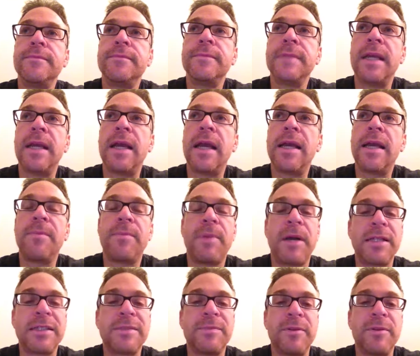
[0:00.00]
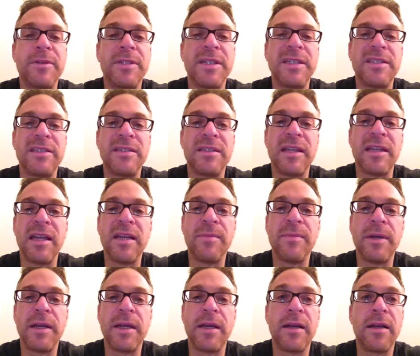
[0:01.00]
Yeah, I had a possible audition today,
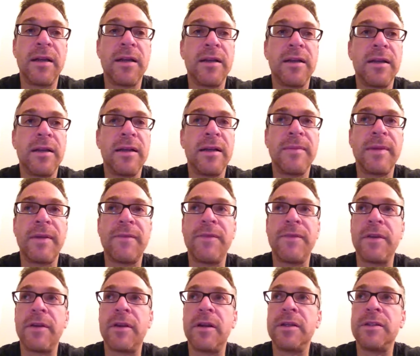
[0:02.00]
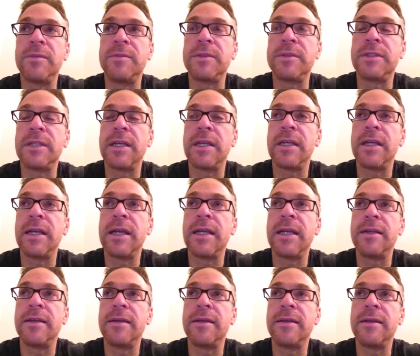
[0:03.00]
but I'm not feeling 100%,
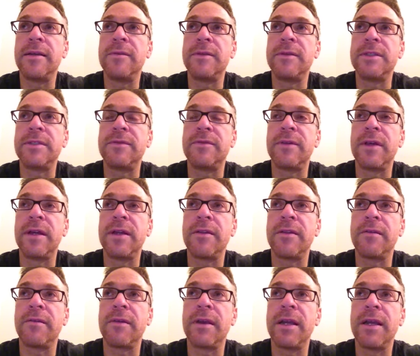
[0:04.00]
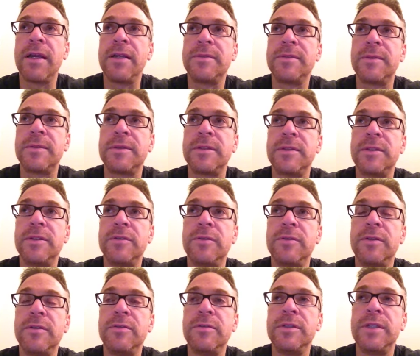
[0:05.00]
and it wasn't for anything great. I'm supposed to shoot
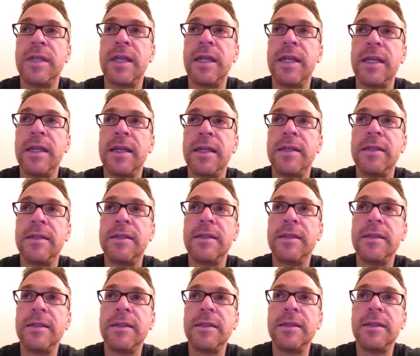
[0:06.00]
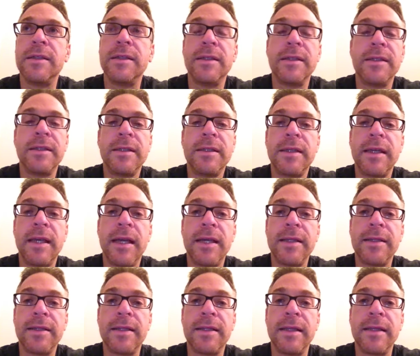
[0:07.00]
Tuesday, and I
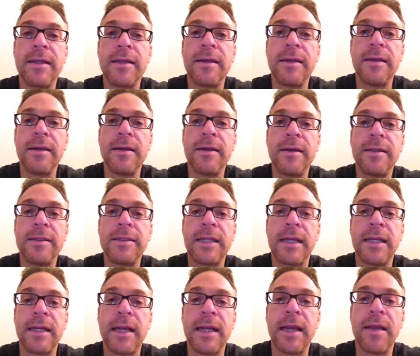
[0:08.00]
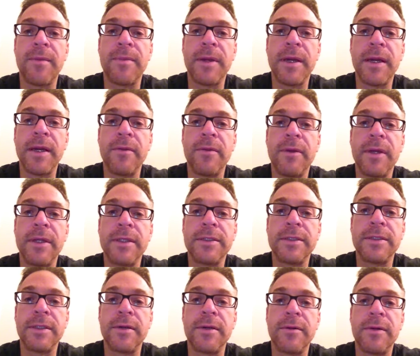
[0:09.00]
think it's not going to happen anyway,
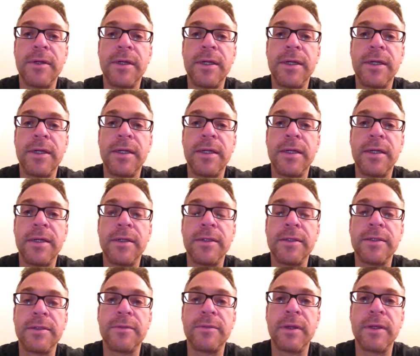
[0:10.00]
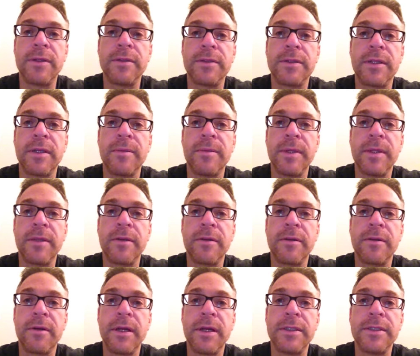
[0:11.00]
so this weather's going to be a little
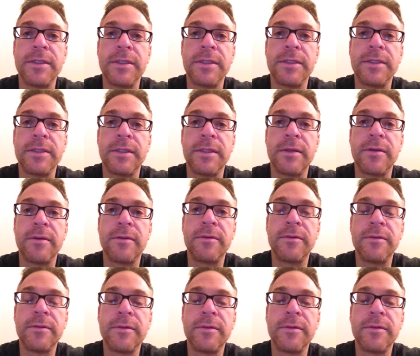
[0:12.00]
crazy. So